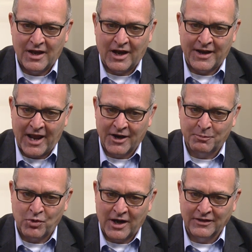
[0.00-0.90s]
An
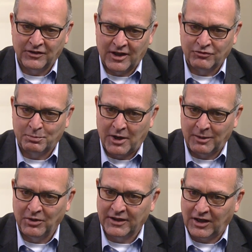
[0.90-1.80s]
enterprise level
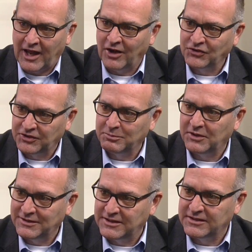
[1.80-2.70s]
public cloud
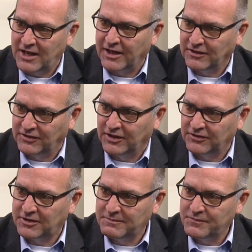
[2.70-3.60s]
simply did not
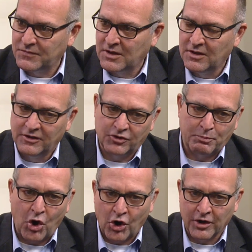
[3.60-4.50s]
exist. So
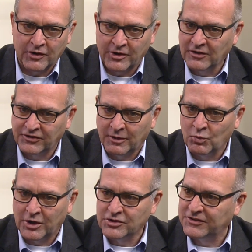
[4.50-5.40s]
partnering
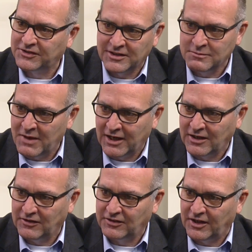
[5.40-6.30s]
somewhere just didn't make
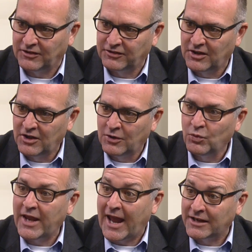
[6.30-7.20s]
any sense.
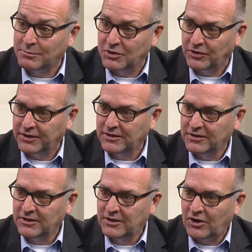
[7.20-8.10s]
We had to build it.
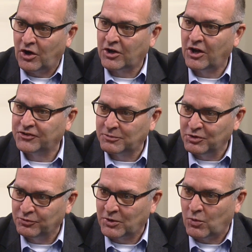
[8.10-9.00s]
Our
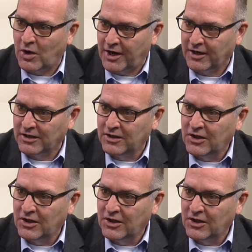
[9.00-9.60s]
customers required it.